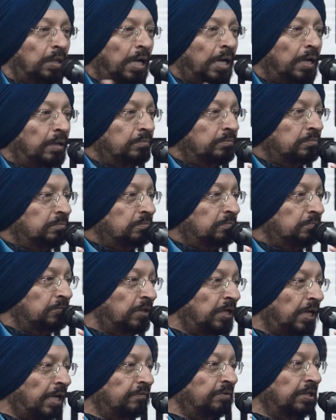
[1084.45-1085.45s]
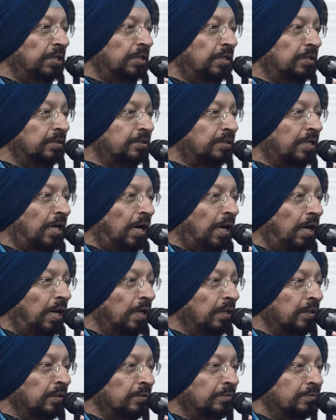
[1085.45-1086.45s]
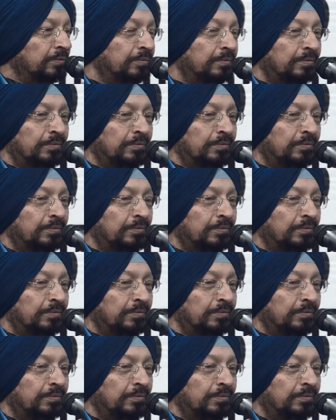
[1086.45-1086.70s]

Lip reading: I am driving this car,